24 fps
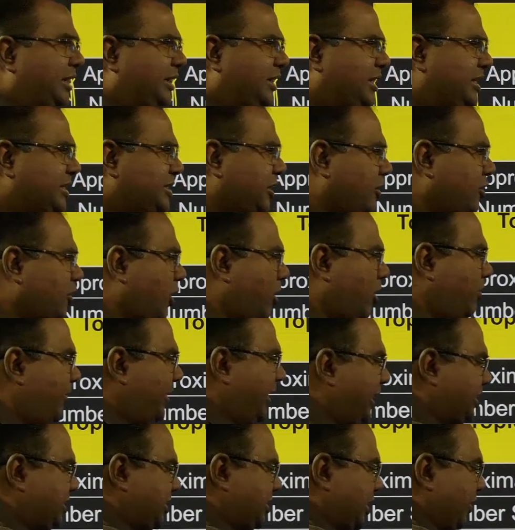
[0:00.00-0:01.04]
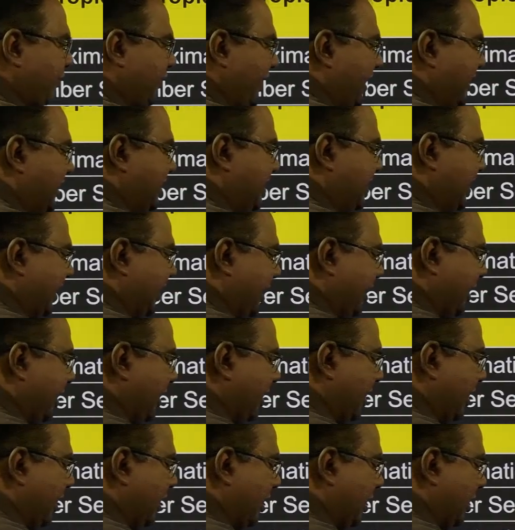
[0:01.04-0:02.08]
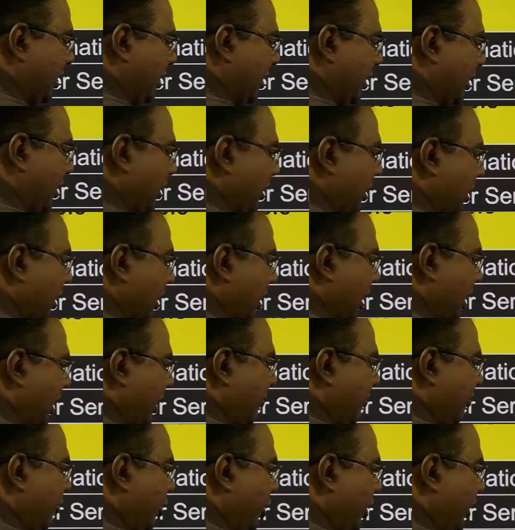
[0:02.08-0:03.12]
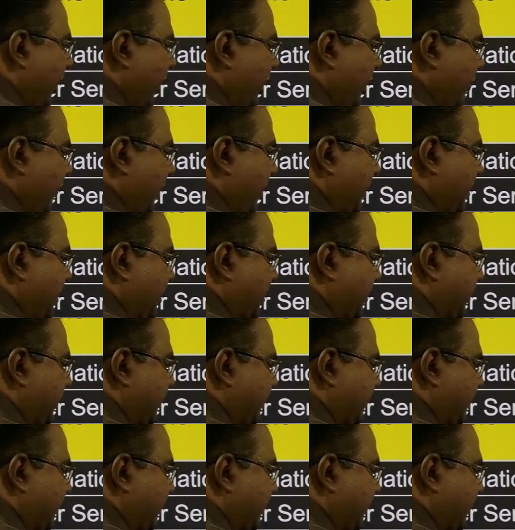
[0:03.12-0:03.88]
These are combination of easy and moderate ones.